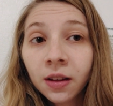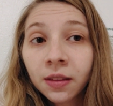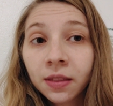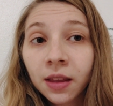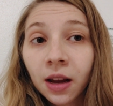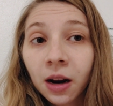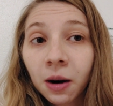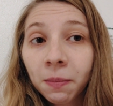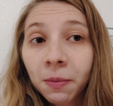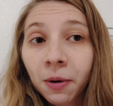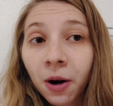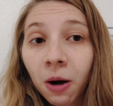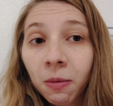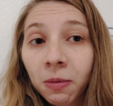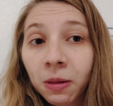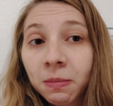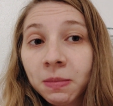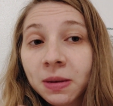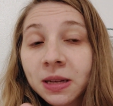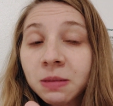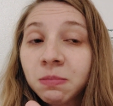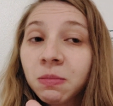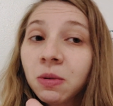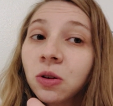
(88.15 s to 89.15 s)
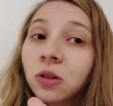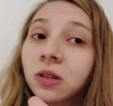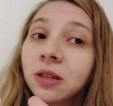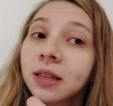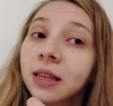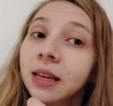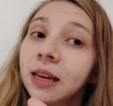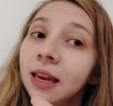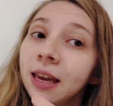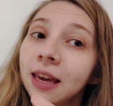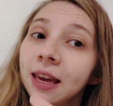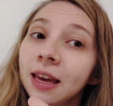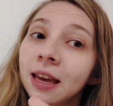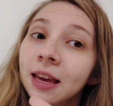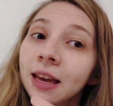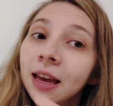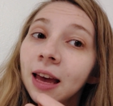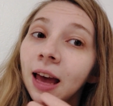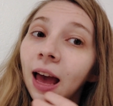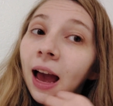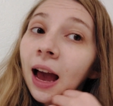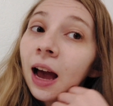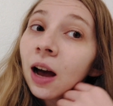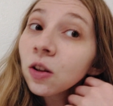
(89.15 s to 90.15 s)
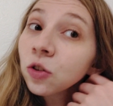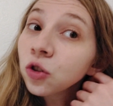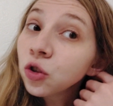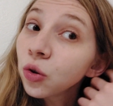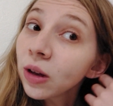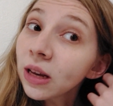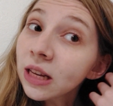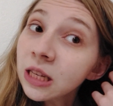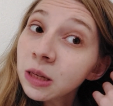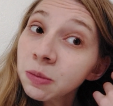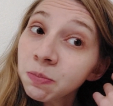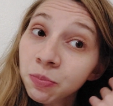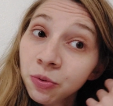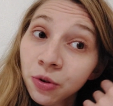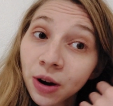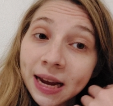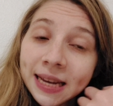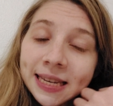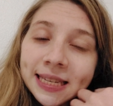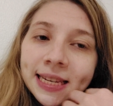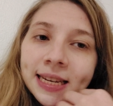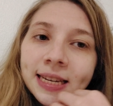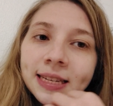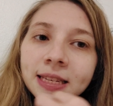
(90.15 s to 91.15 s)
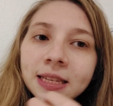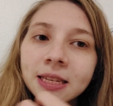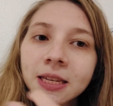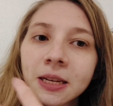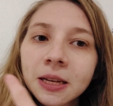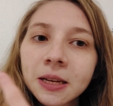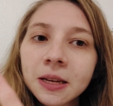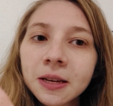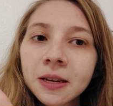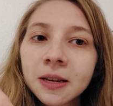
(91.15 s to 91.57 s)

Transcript: Their problem is mostly how to express it